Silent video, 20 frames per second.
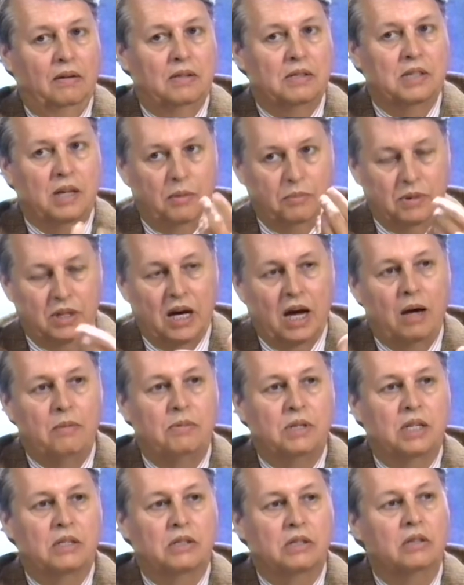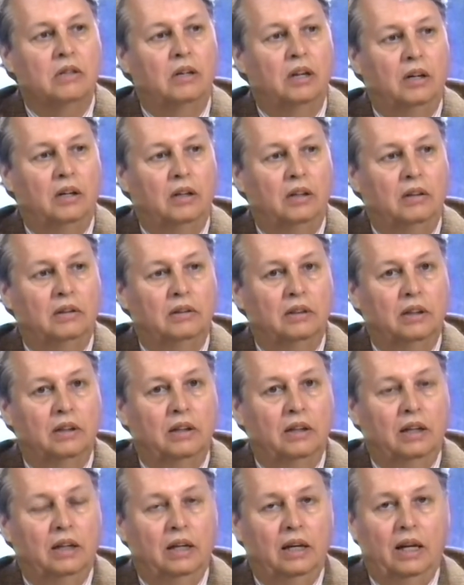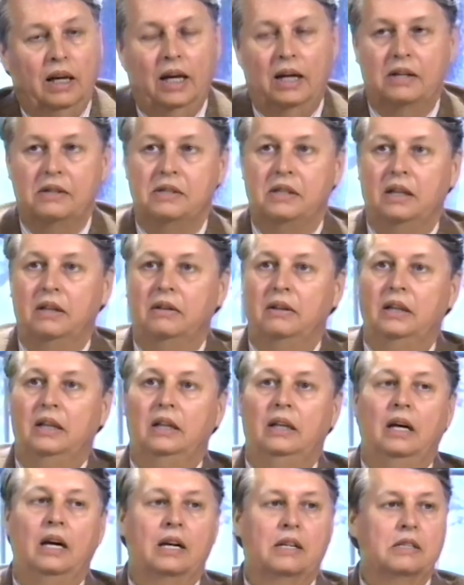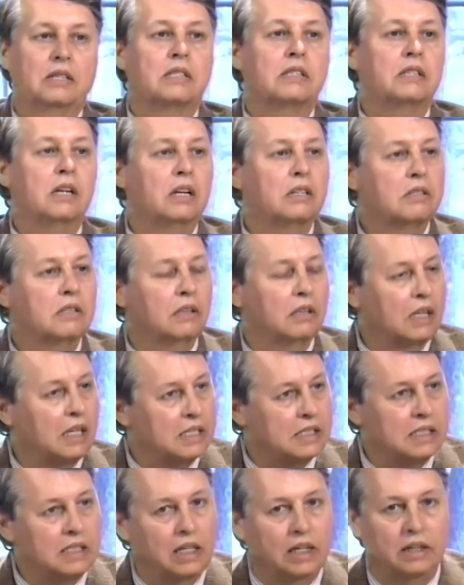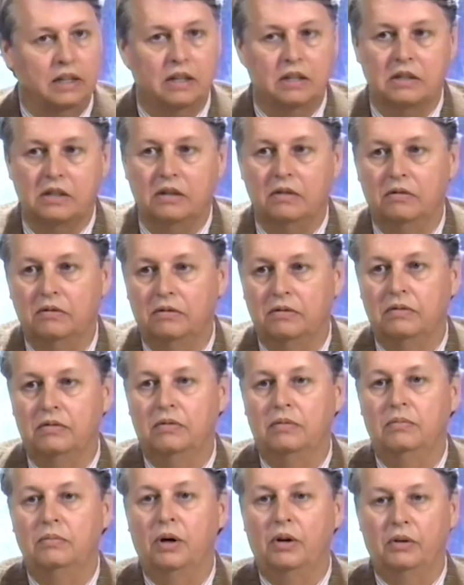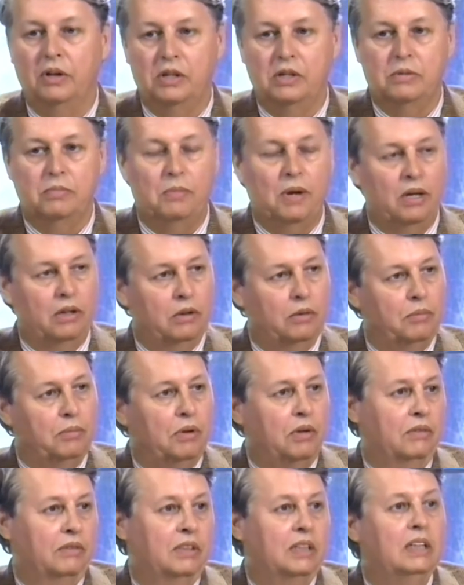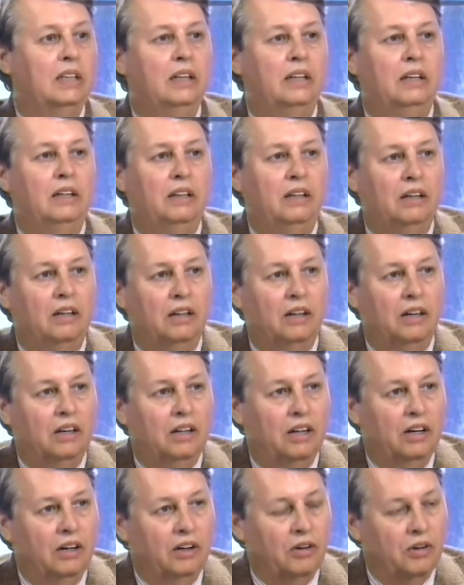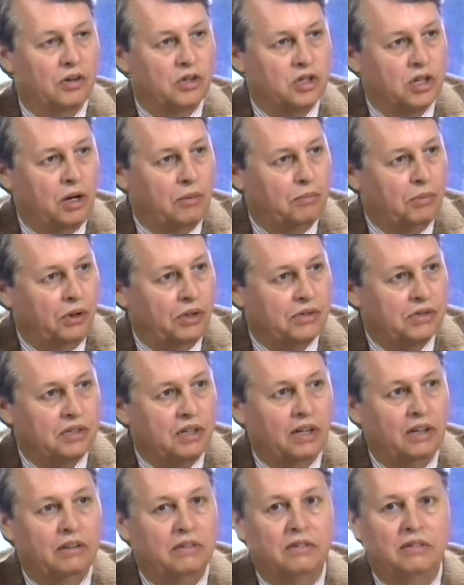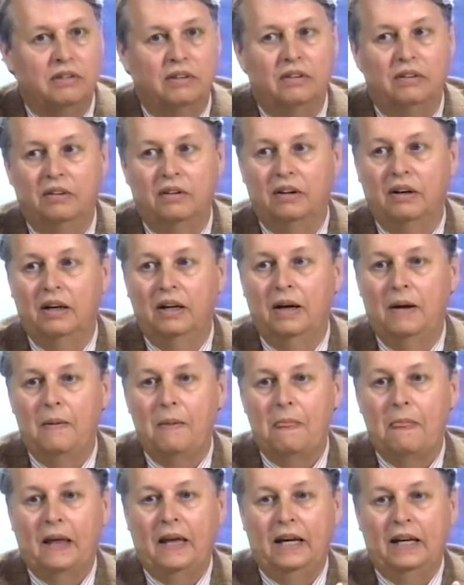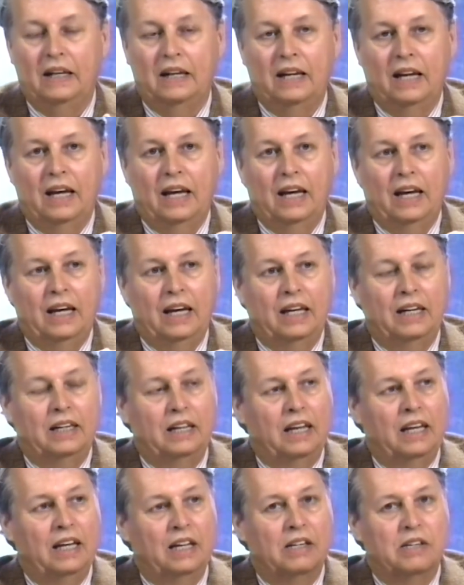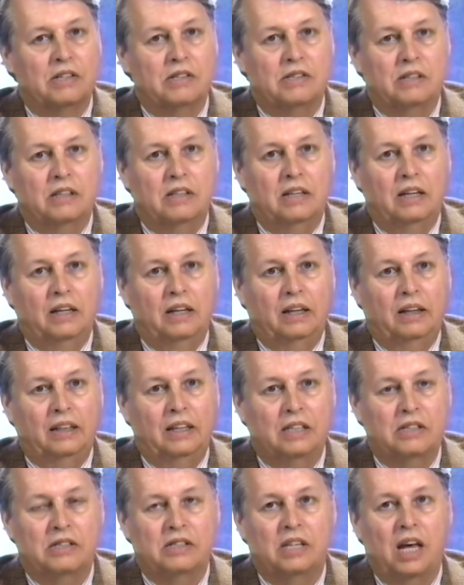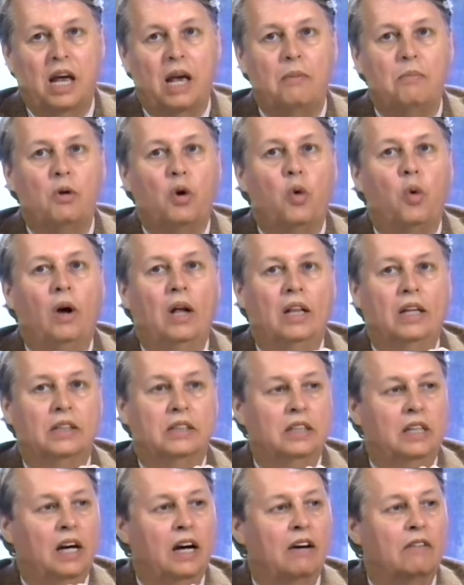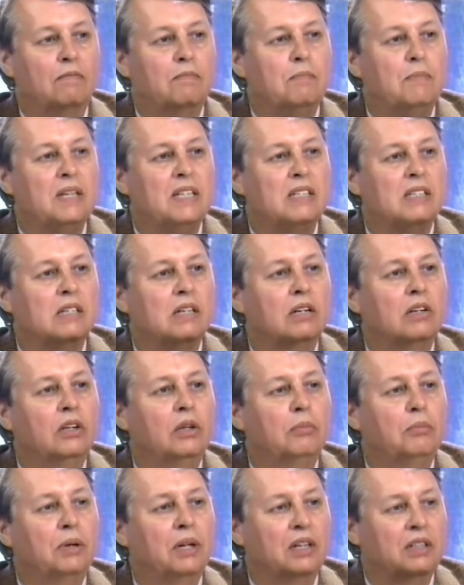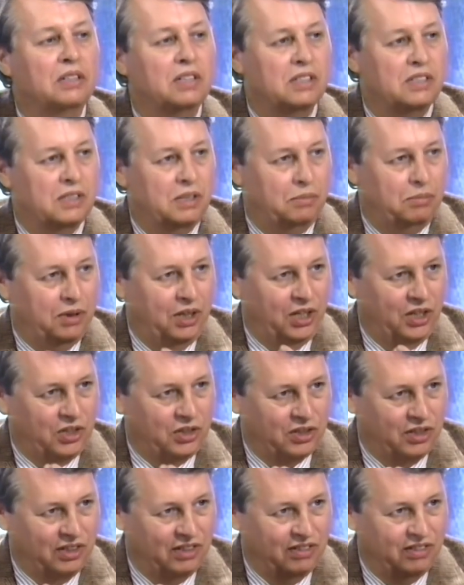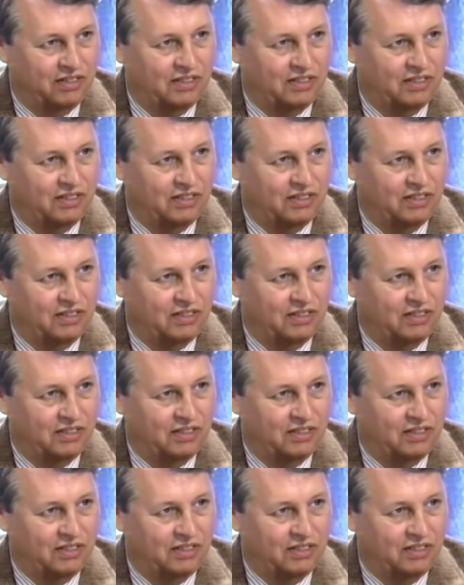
Sometimes it's called, as in the existential aesthetics of Maurice Merleau-Ponty, Jean-Paul Sartre, it, it is this same quality of mystical participation.